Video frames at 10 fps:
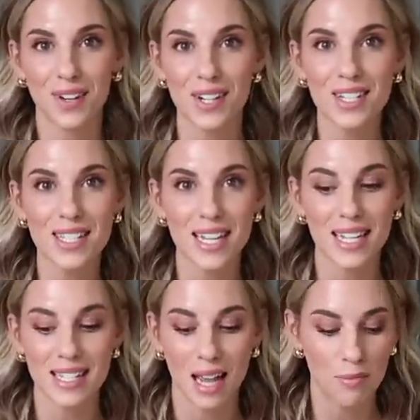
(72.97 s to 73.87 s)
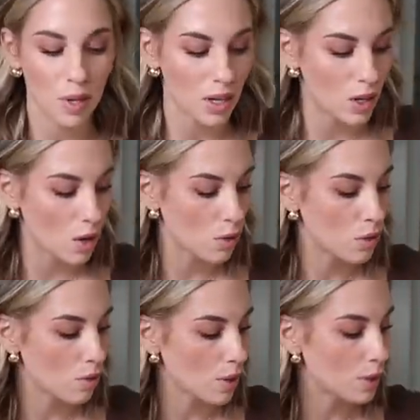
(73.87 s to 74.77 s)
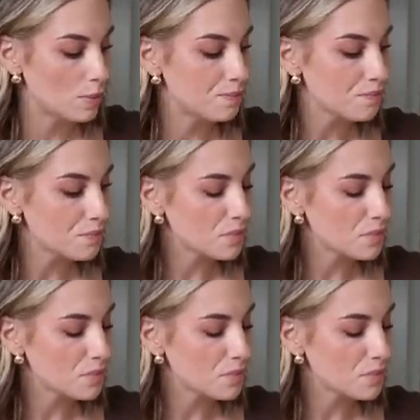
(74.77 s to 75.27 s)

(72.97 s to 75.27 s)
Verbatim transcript: first is I'm gonna go through